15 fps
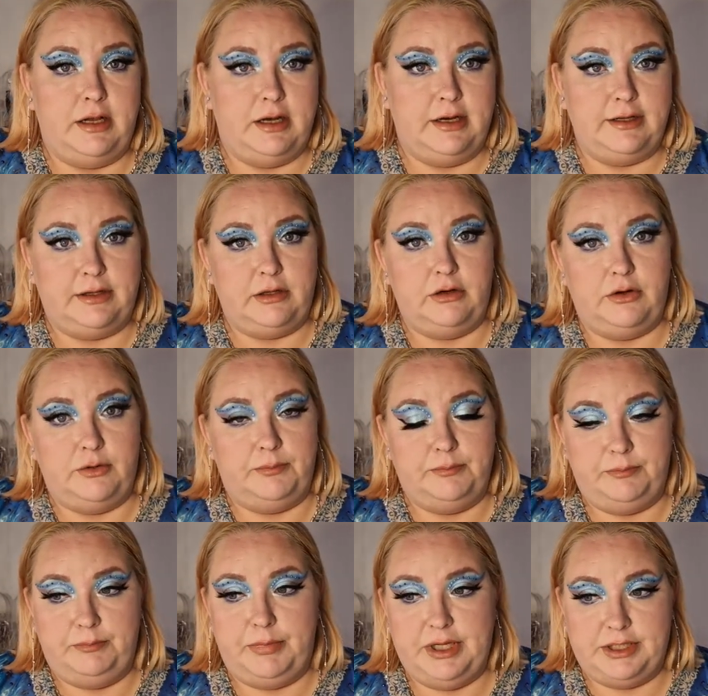little
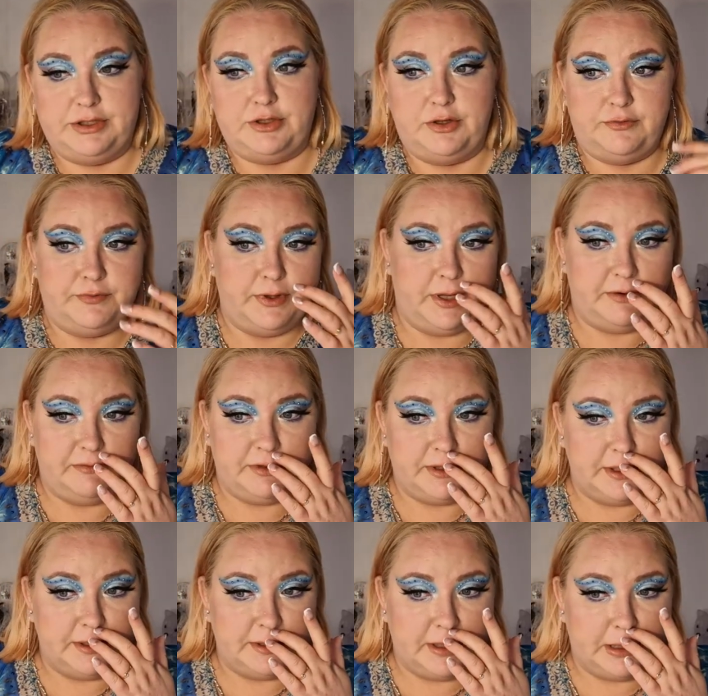bits of
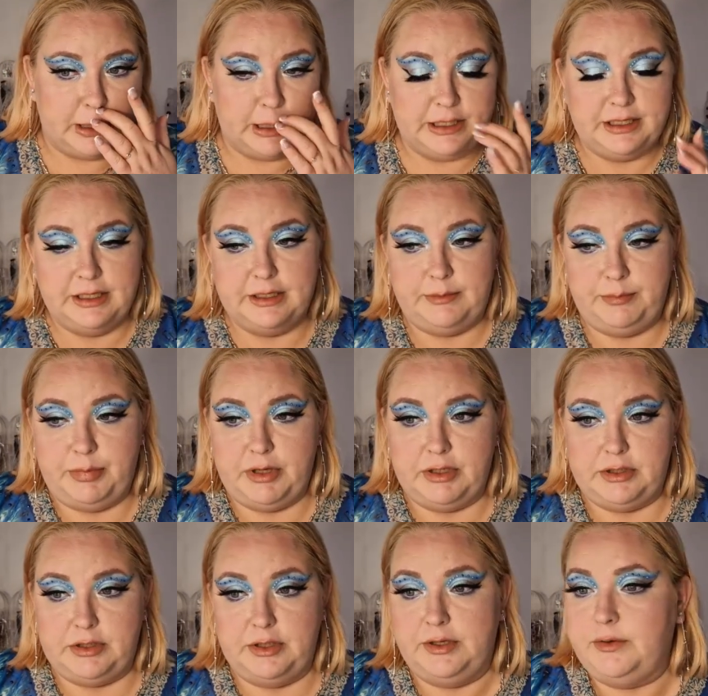everything that I did,
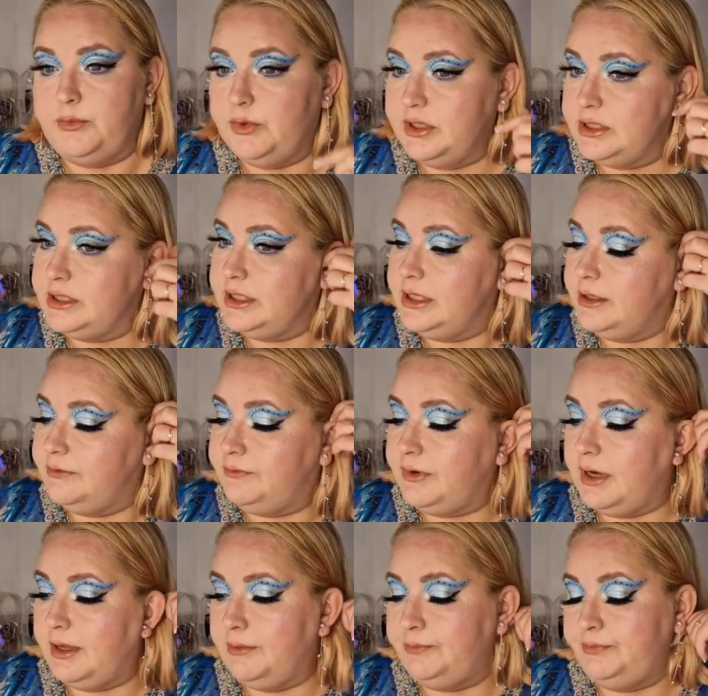but we'll see if
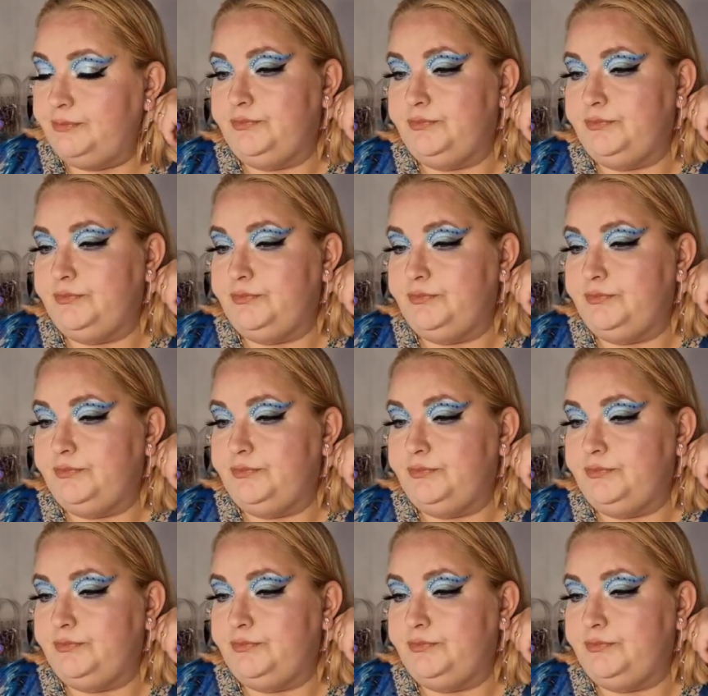I